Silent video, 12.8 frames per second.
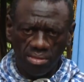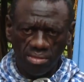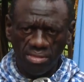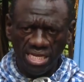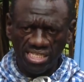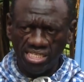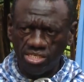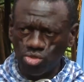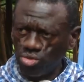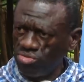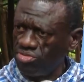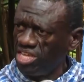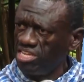that two
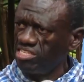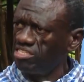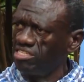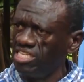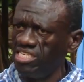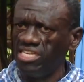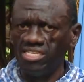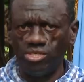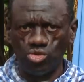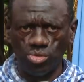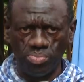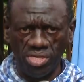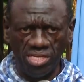things needed to
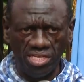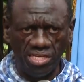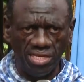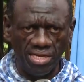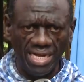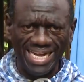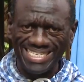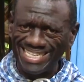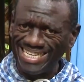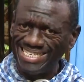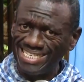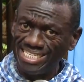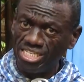be
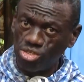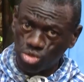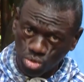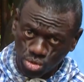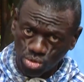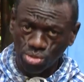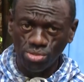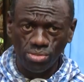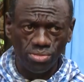attended to